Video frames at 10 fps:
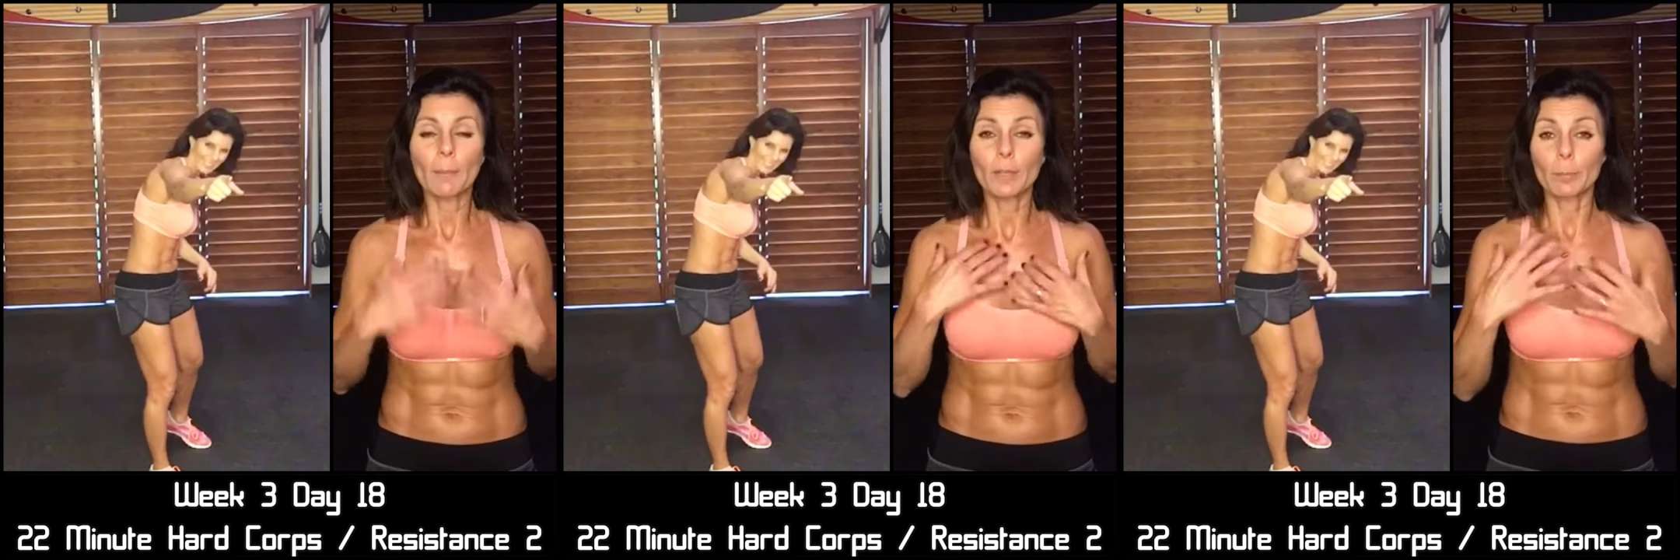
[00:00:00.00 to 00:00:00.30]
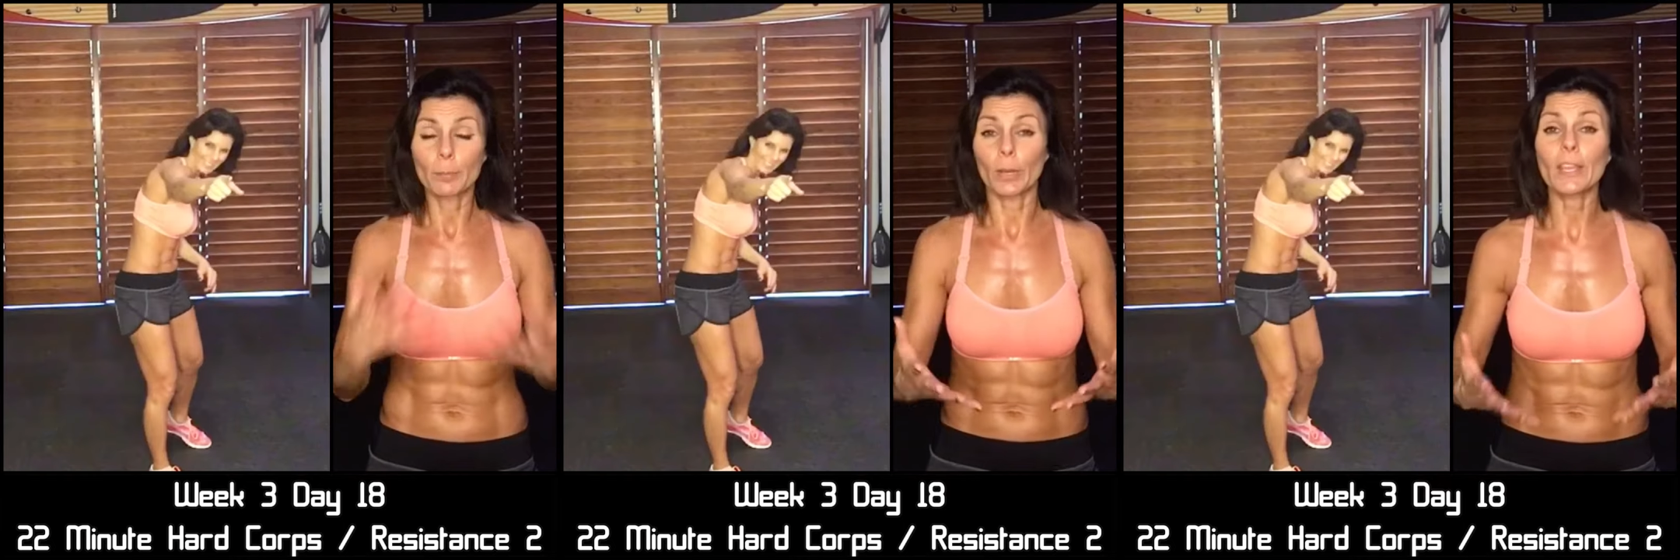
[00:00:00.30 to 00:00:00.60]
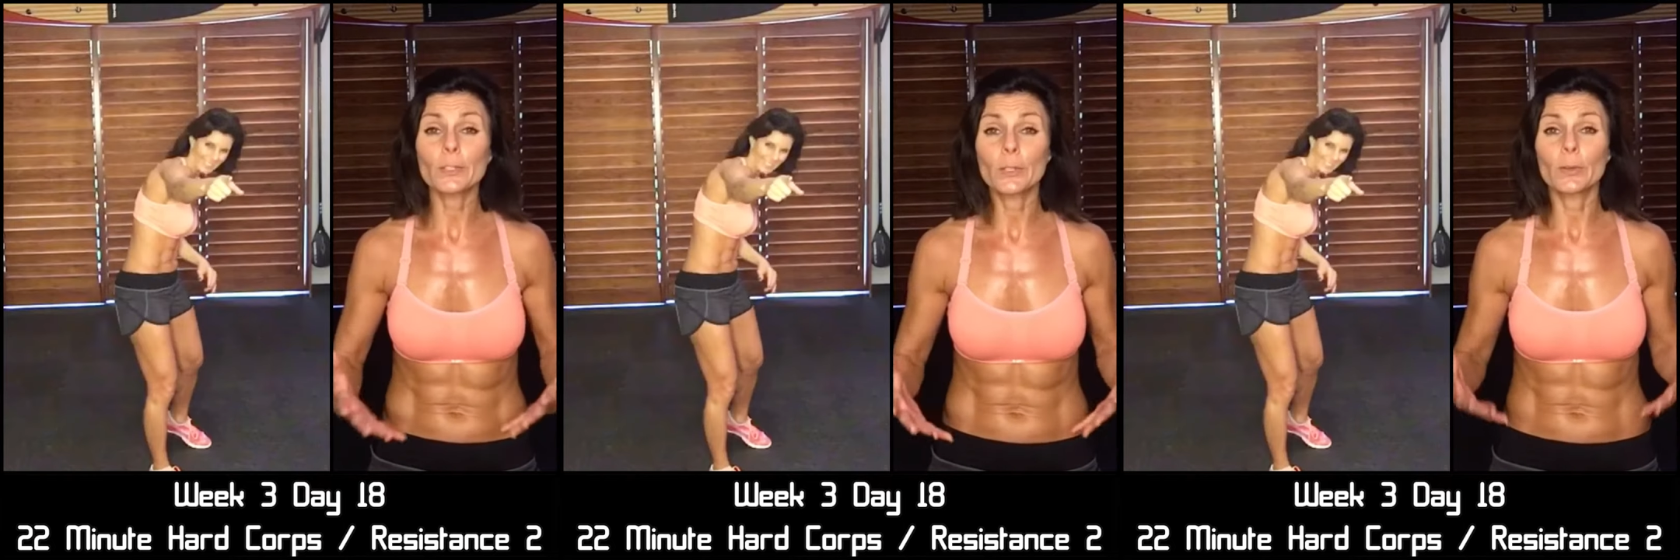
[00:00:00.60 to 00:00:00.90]
I'm going to
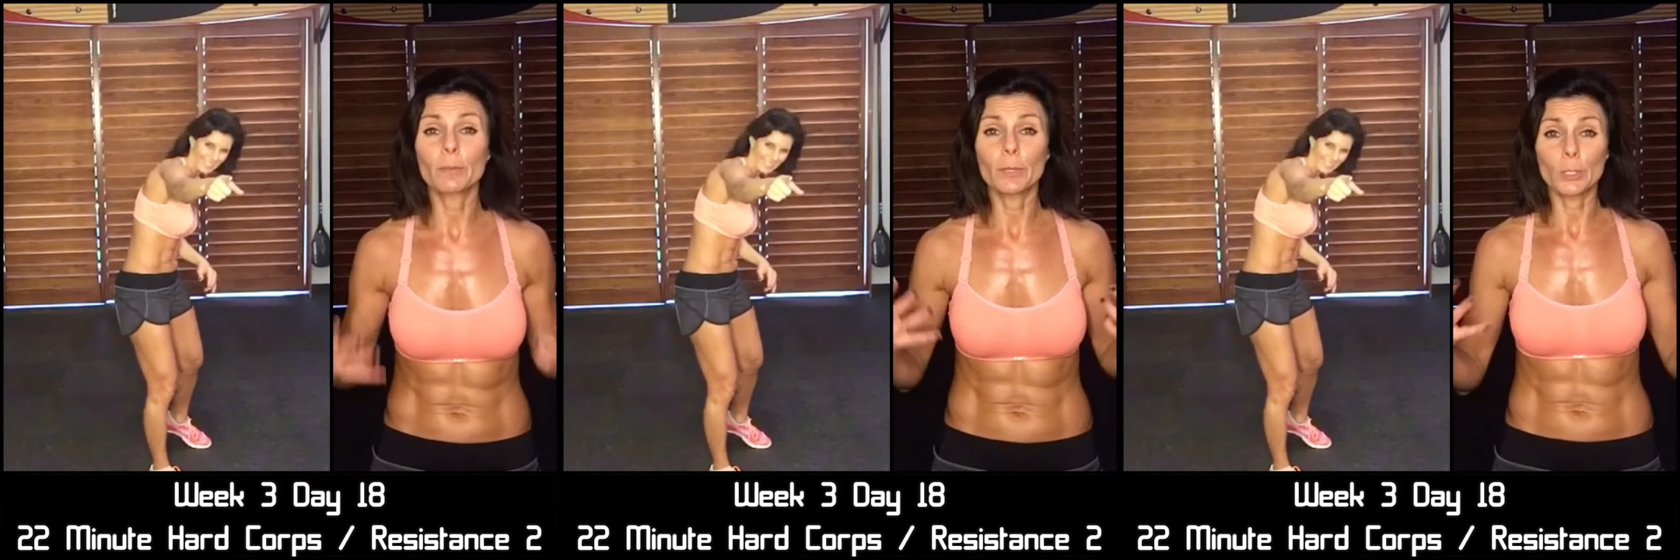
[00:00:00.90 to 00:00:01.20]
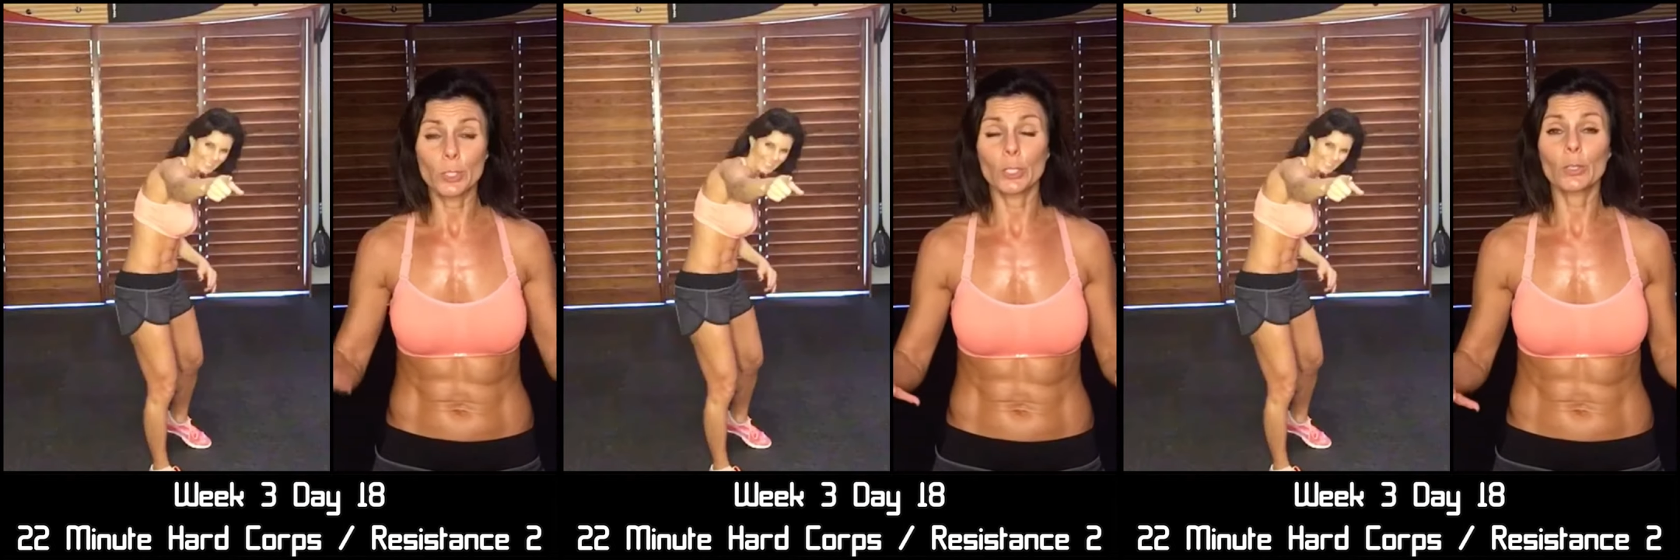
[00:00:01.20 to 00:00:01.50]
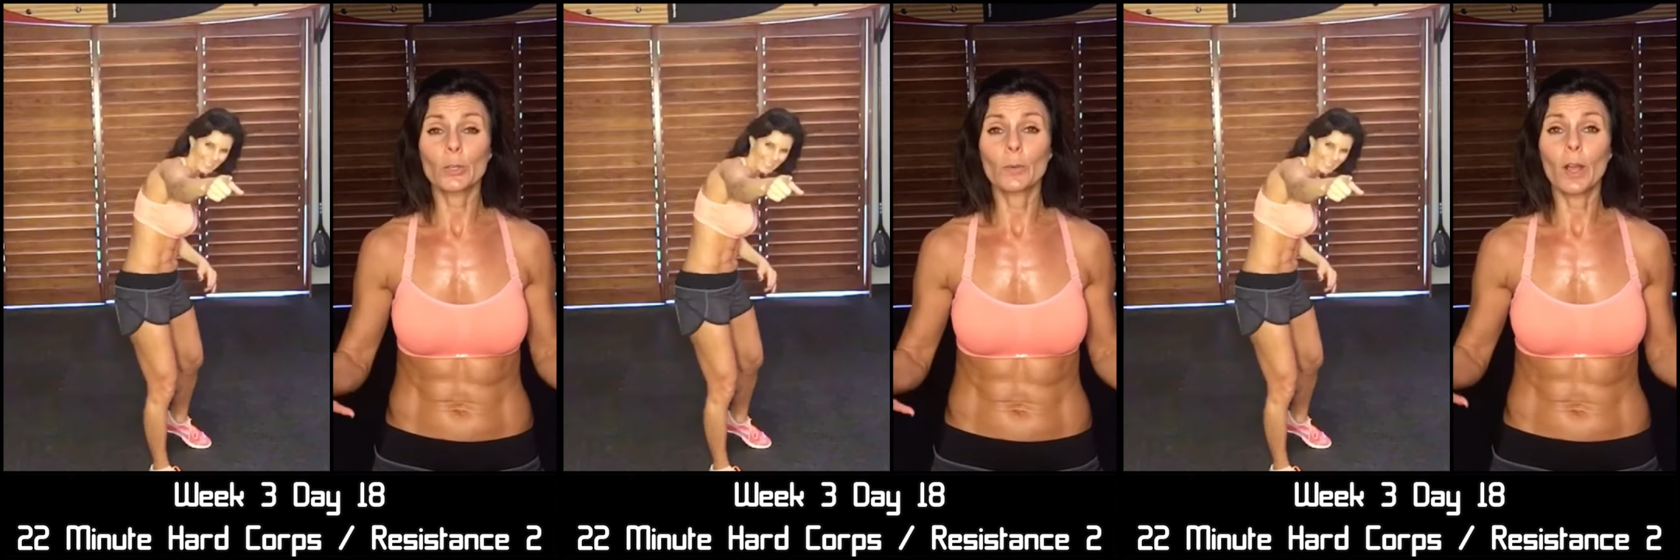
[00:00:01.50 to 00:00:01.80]
praise you and I'm going to
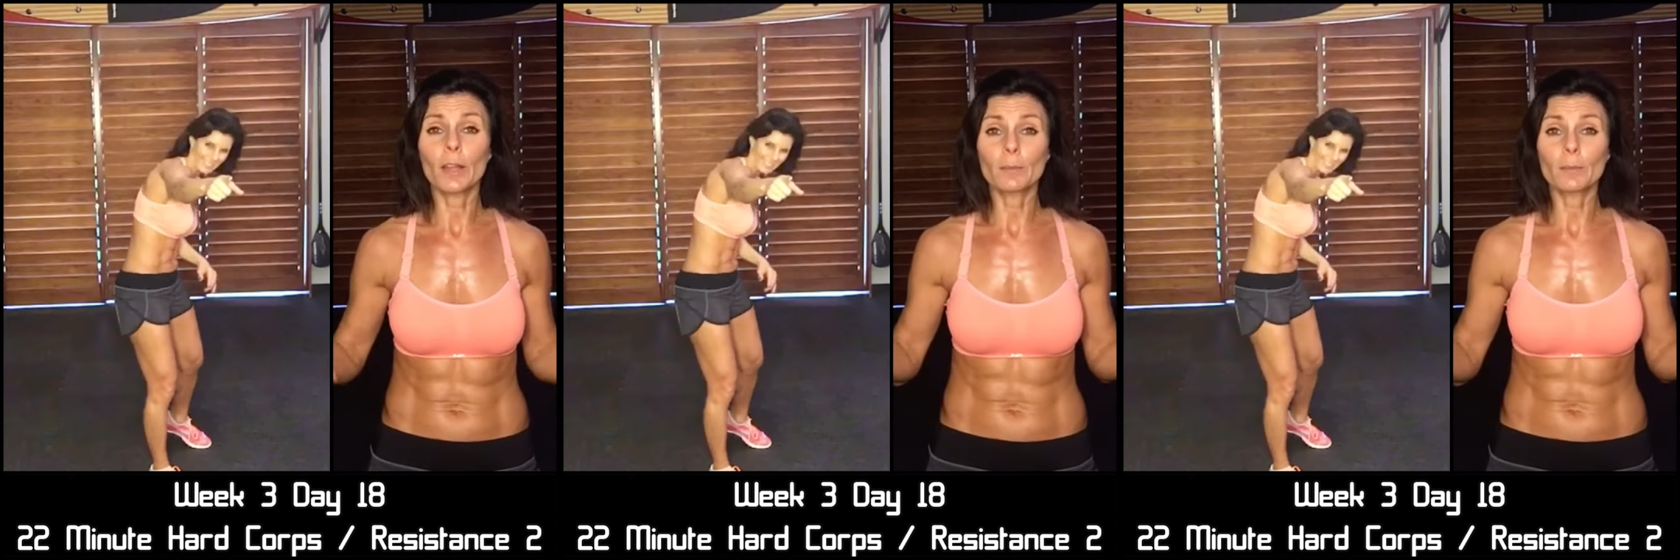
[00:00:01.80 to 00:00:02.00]
cheer you on.